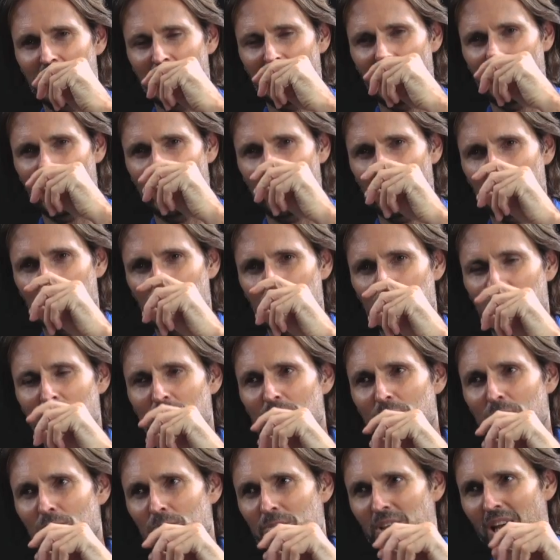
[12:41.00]
um,
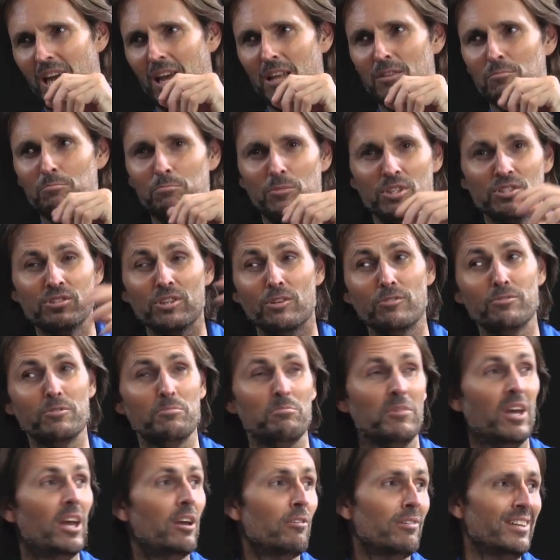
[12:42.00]
that myself and
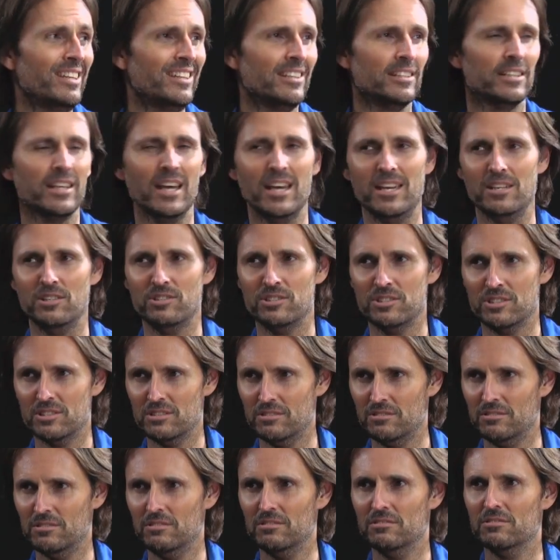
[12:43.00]
Mary engaged
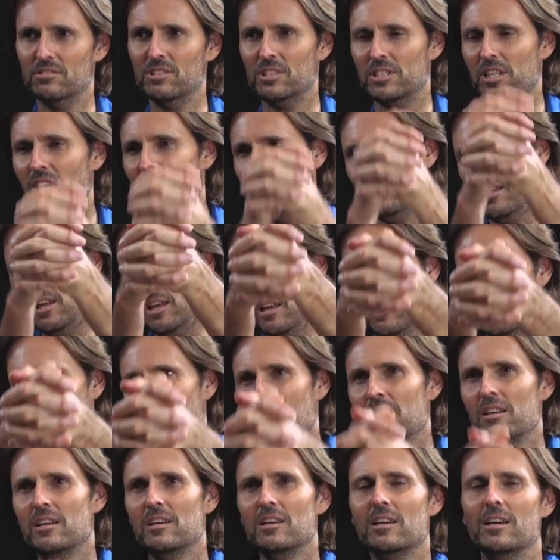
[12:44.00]
together.
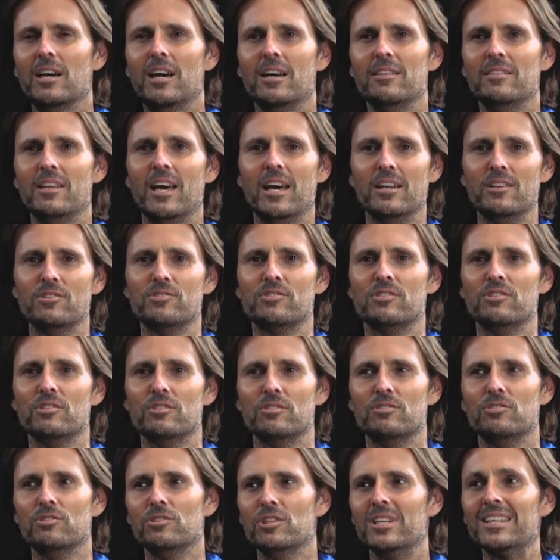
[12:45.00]
And that is a
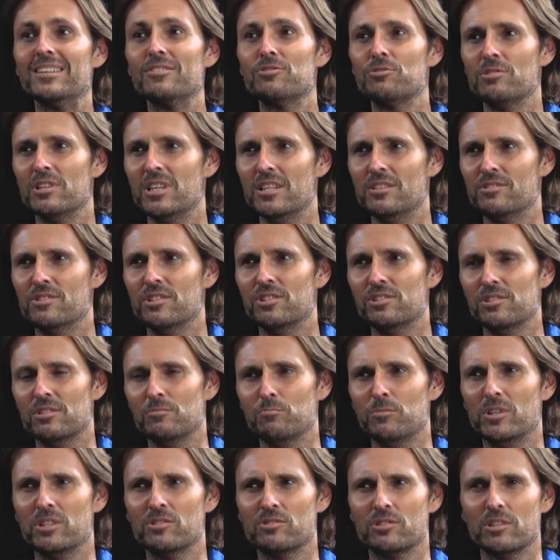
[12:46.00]
unique transition
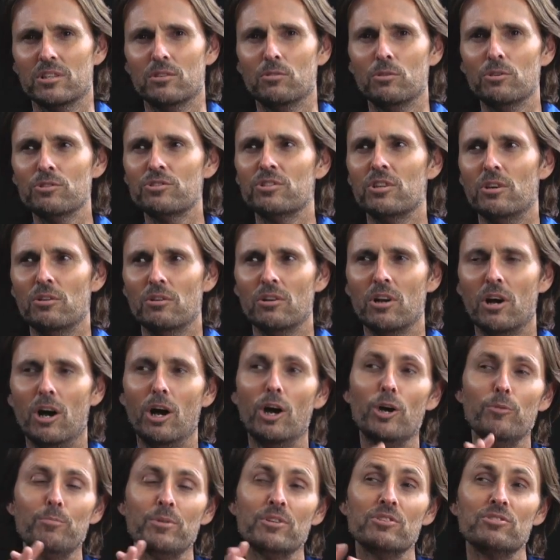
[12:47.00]
because it also
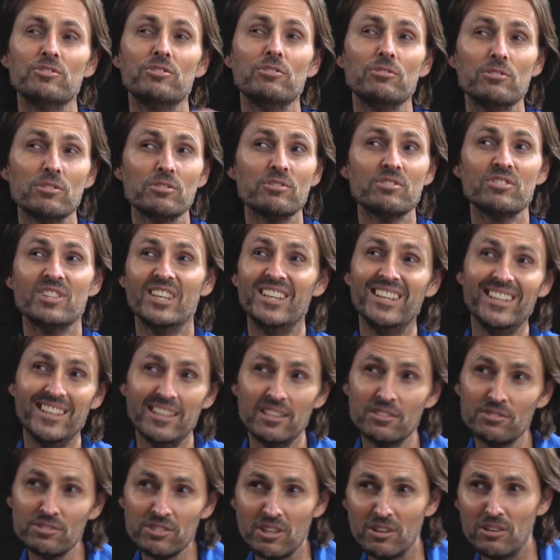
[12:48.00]
opens you to
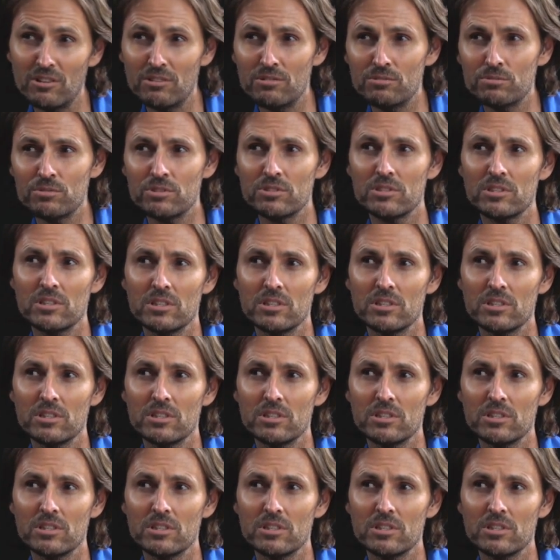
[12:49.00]
seeing souls